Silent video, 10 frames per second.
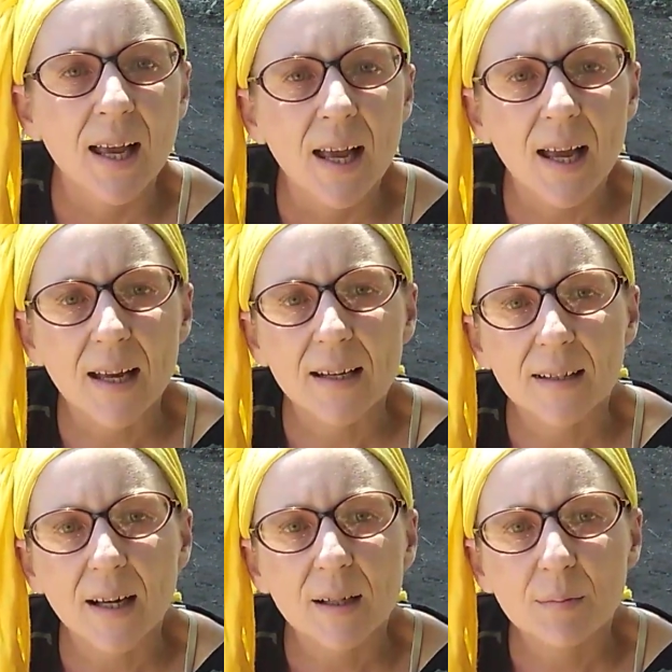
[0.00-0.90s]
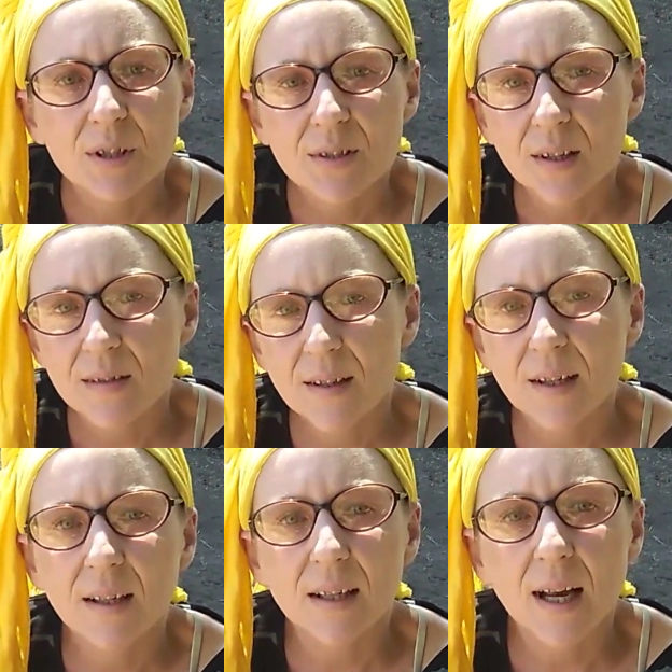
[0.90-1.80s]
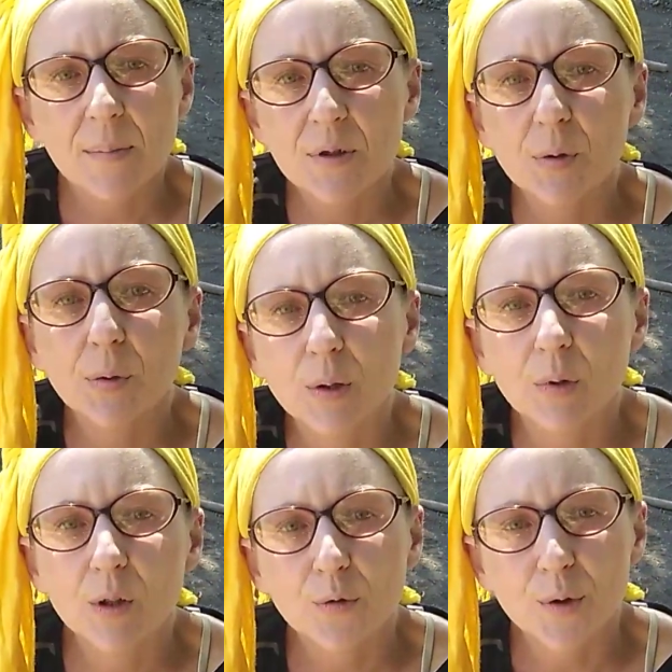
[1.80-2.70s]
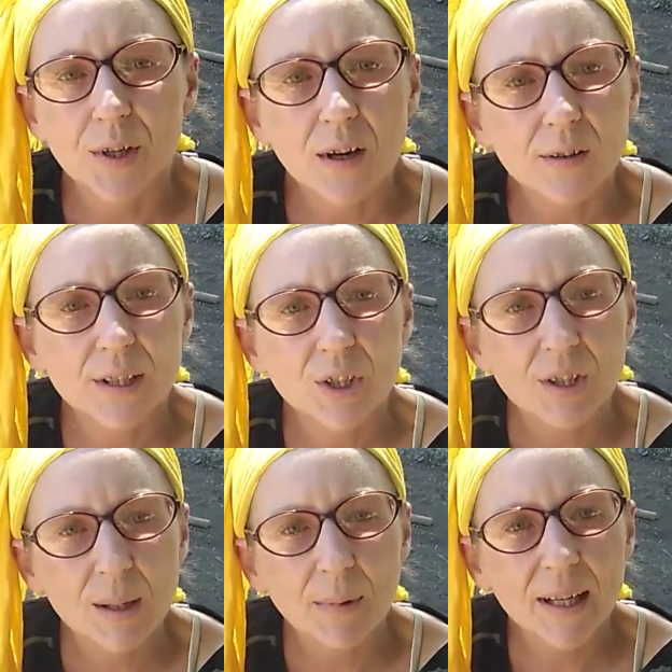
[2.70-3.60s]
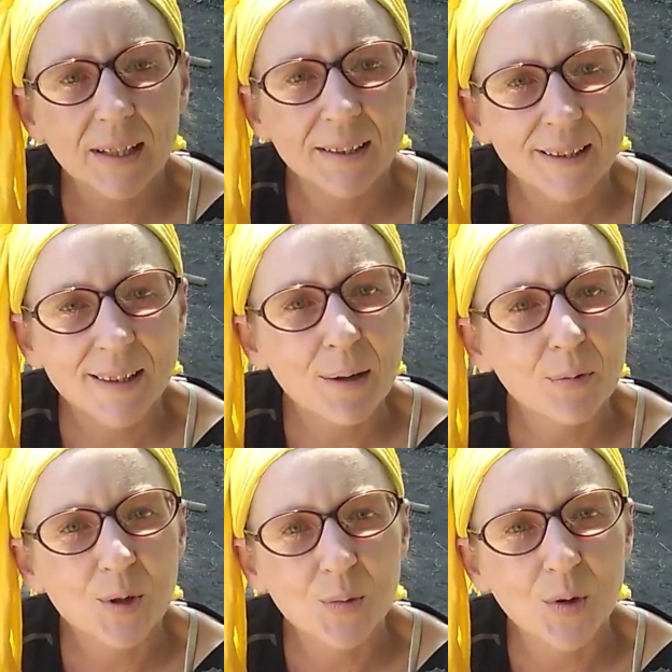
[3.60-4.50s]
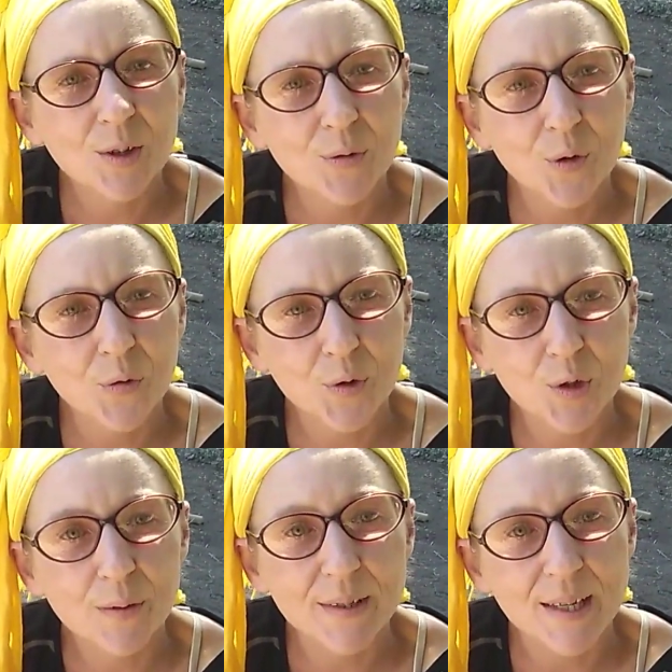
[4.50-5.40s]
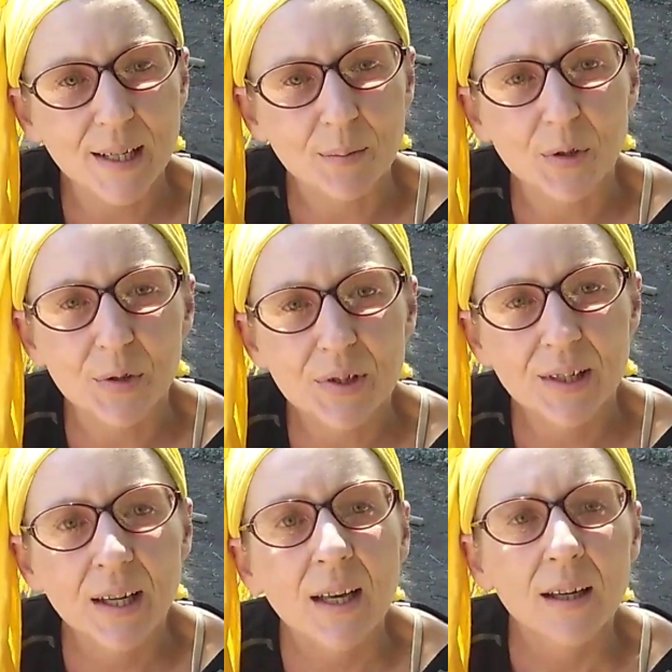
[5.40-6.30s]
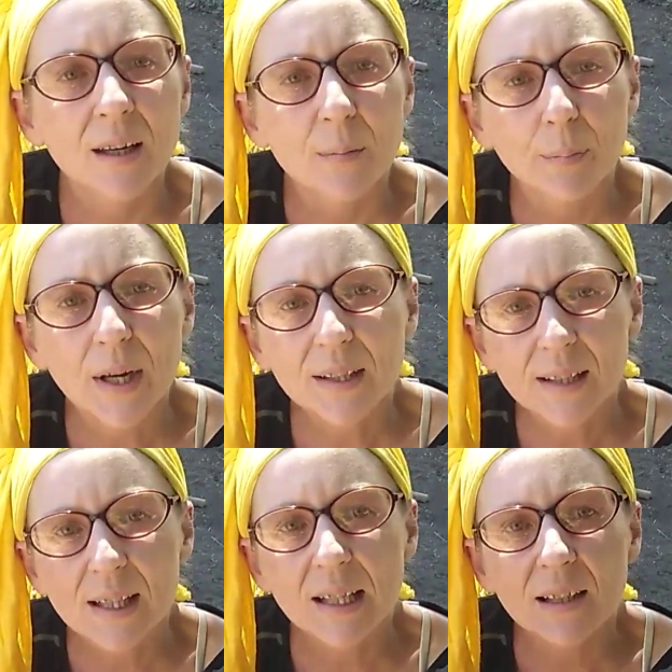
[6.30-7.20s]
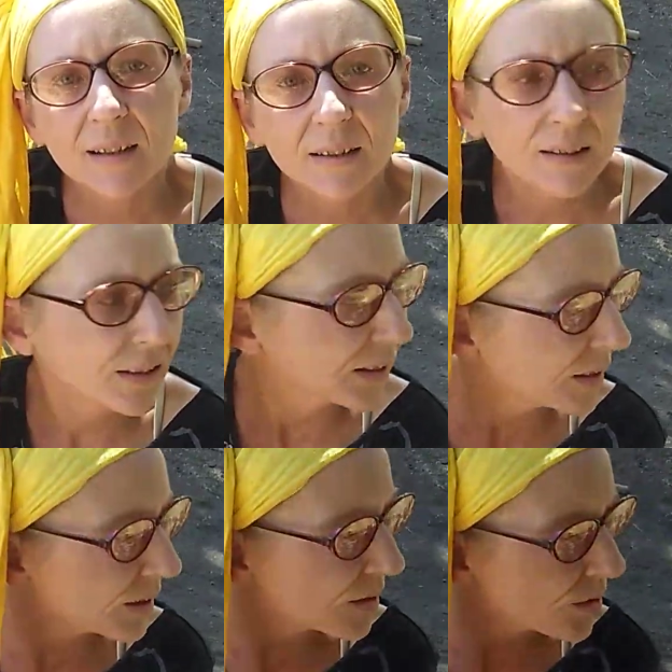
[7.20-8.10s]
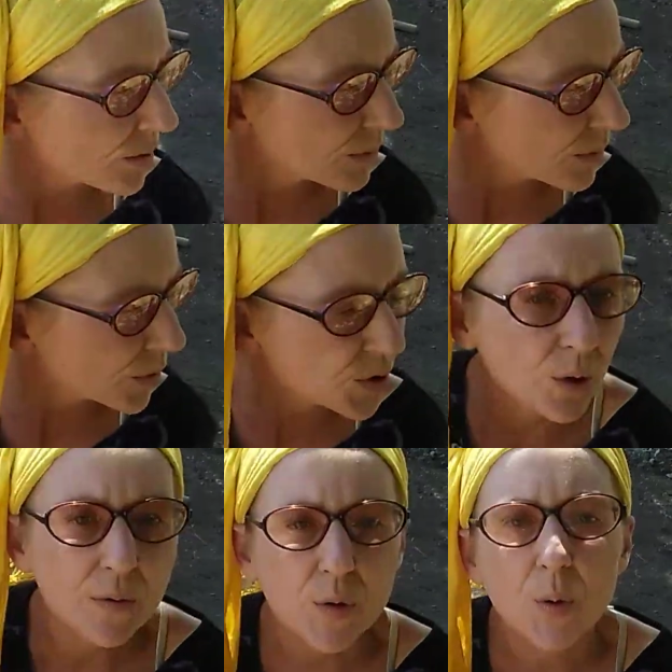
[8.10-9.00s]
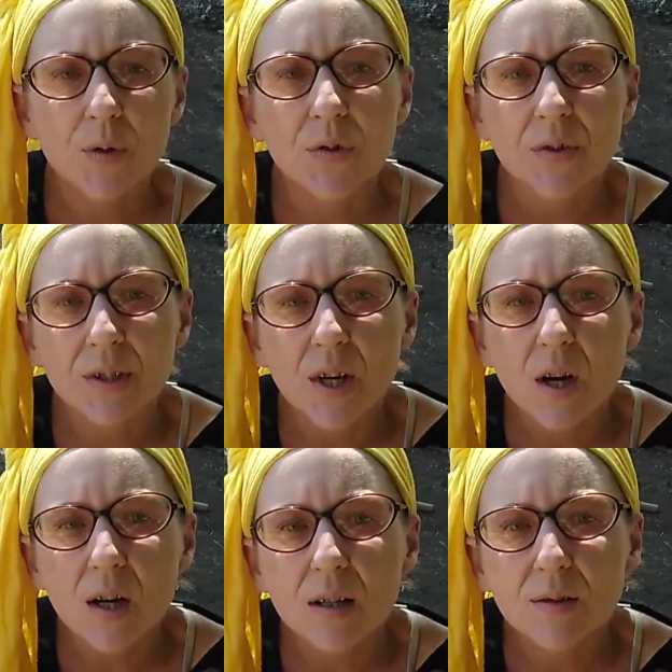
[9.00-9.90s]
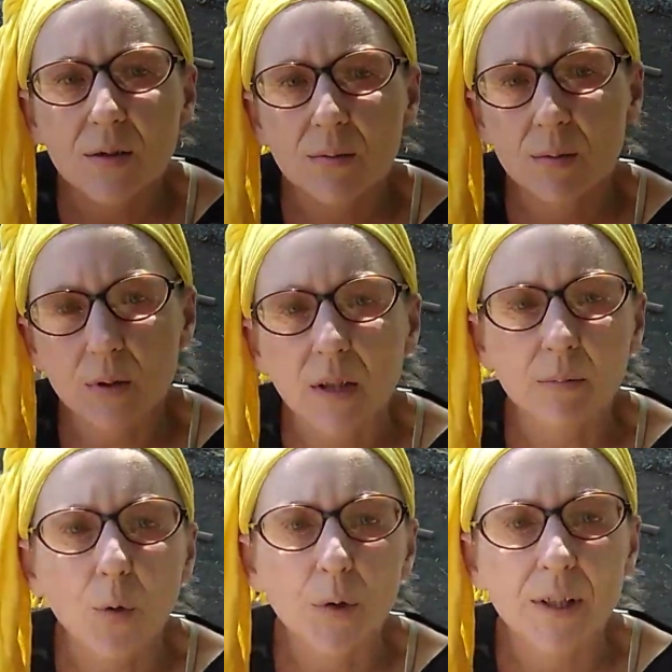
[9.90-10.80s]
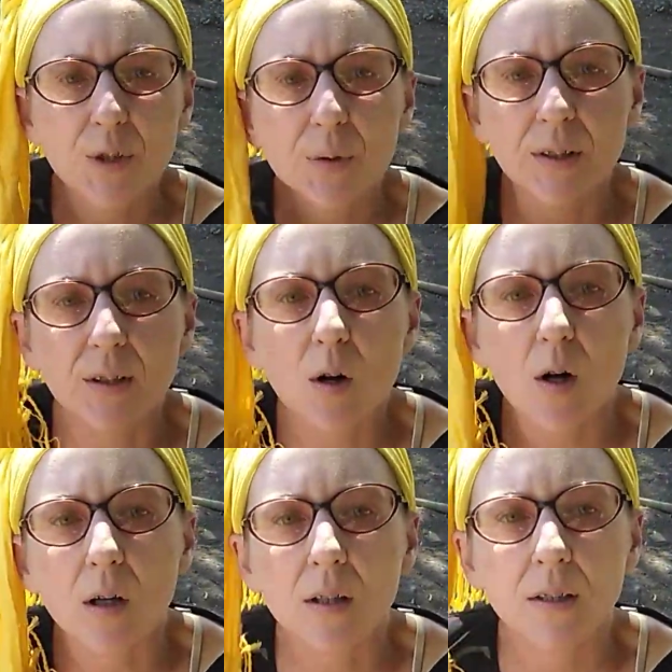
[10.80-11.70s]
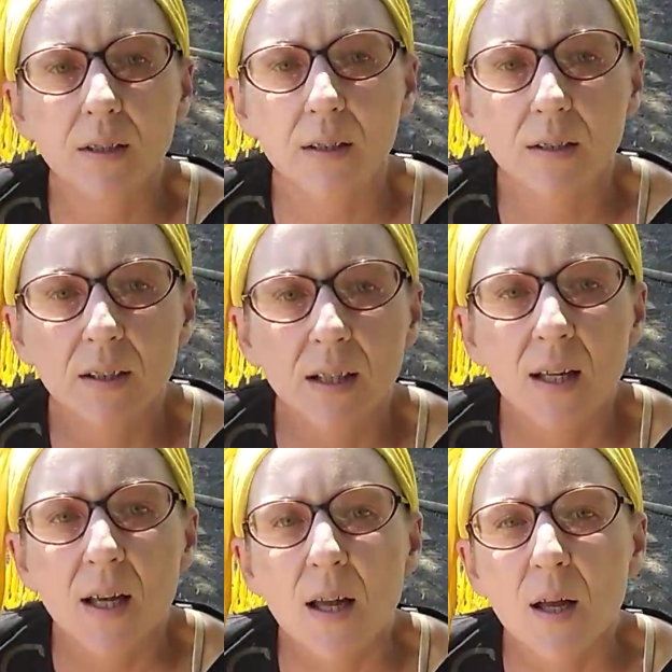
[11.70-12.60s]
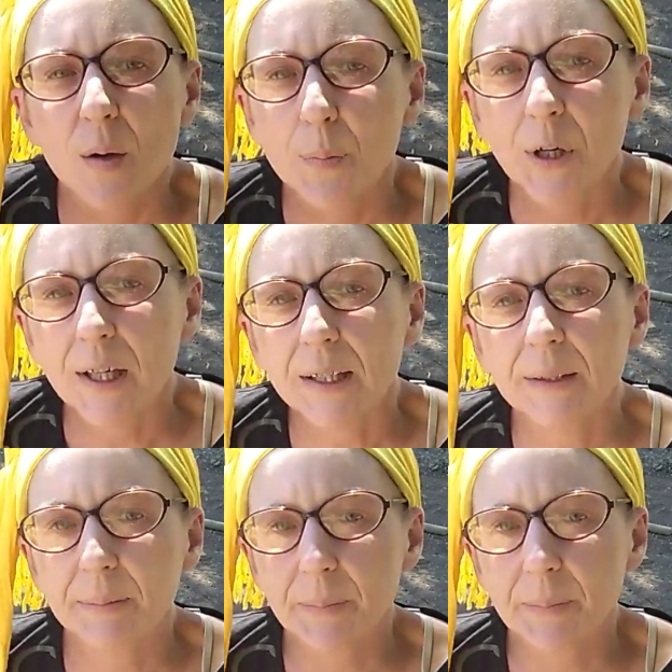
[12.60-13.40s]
and I am discussing an absolutely wonderful dog leash they made that works wonderful for service animals. Mainly service horses and dogs, the only two that there are. But